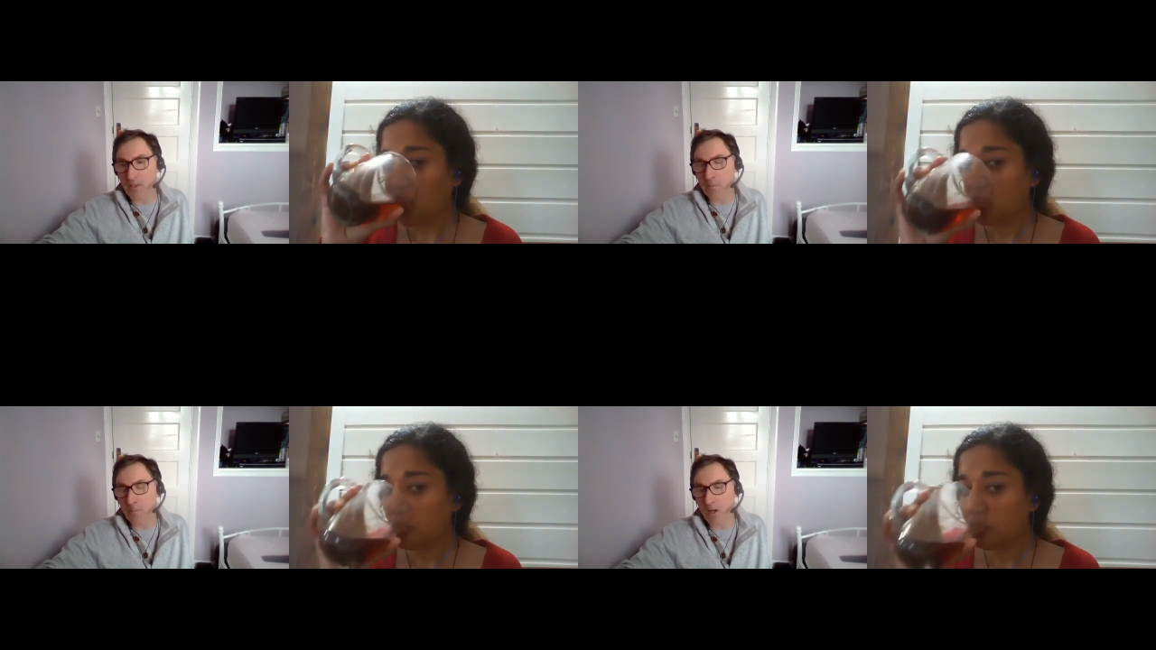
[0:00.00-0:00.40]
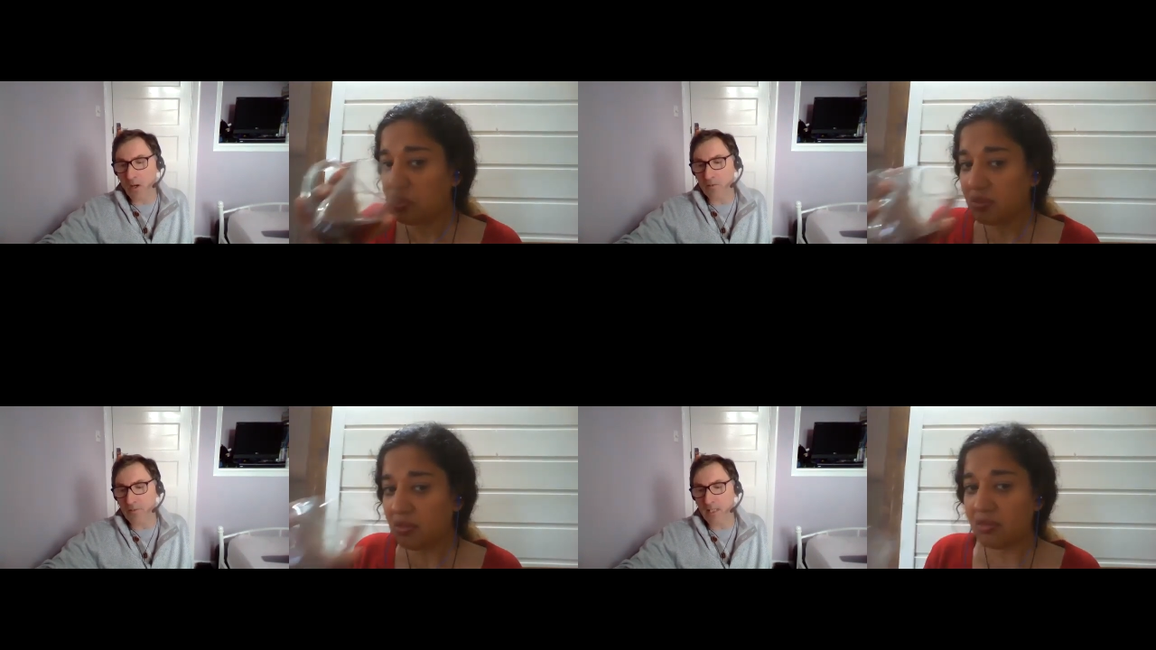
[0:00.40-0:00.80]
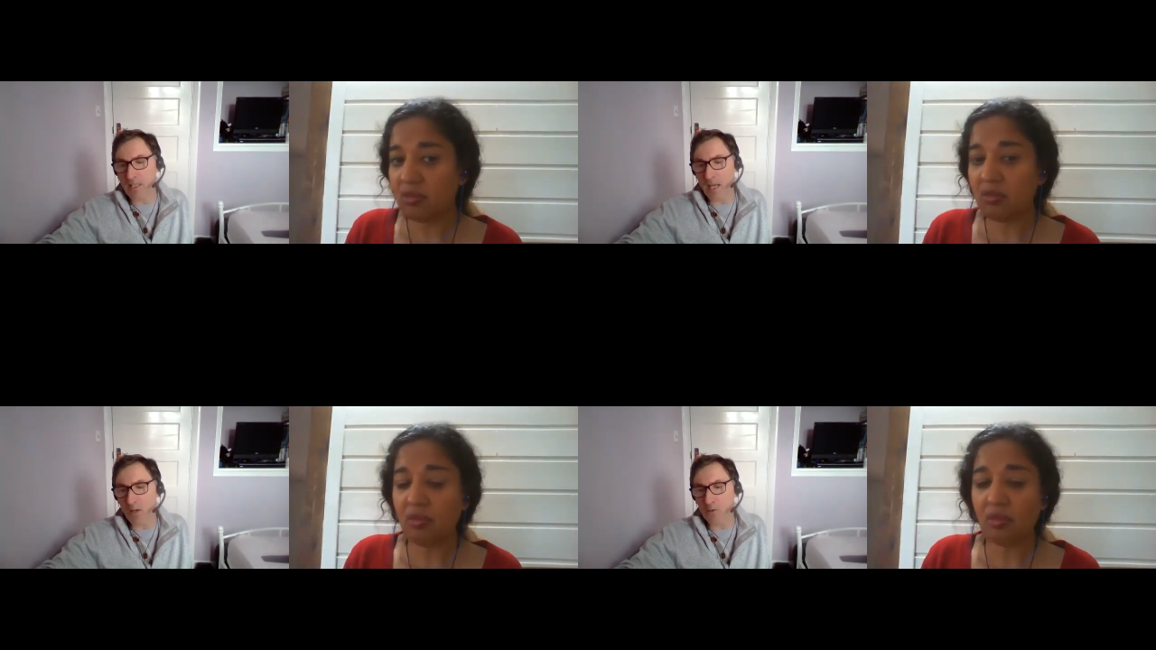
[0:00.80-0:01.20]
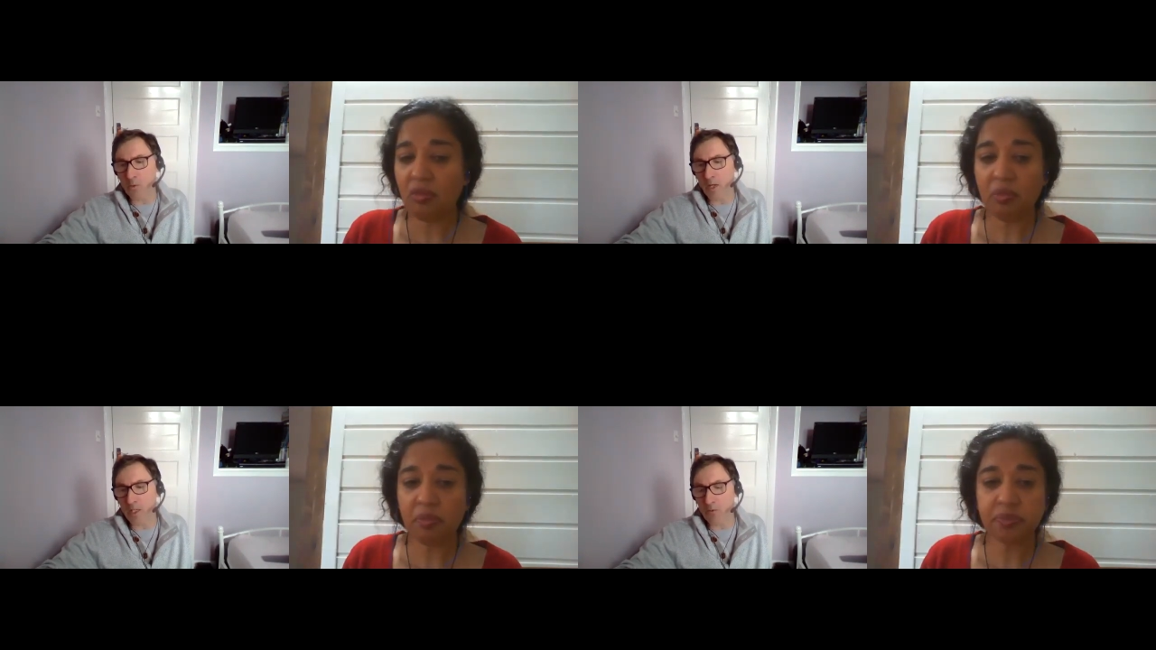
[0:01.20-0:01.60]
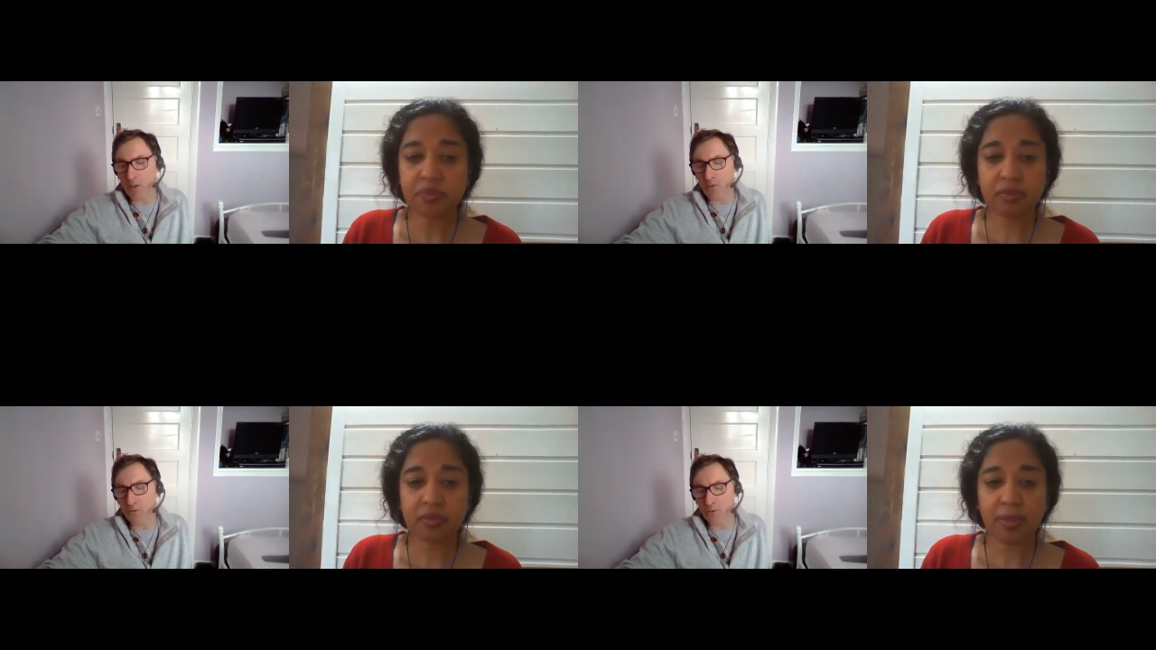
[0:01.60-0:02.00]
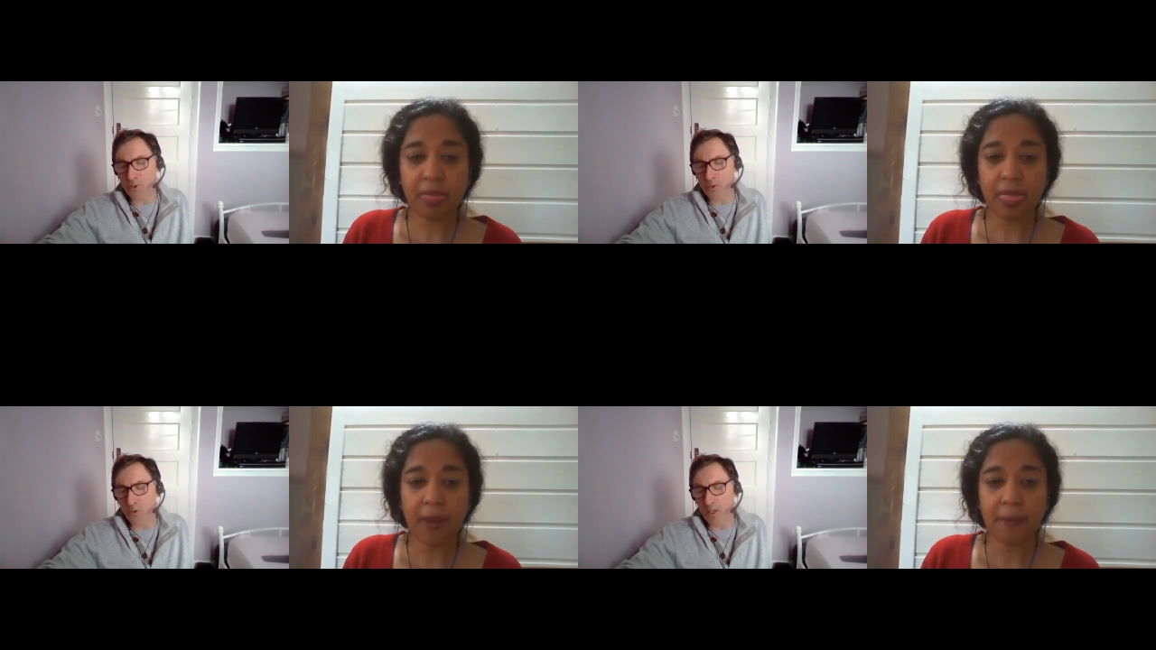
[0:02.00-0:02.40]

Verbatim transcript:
Speaker 1: the path is, how do I grow through joy,